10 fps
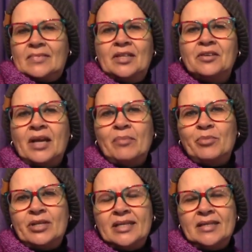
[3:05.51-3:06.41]
You can
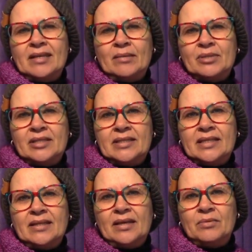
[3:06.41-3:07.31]
pretend I'm
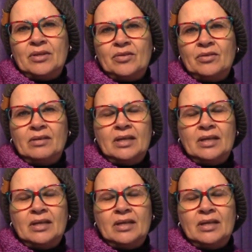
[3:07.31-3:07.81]
sitting there with you,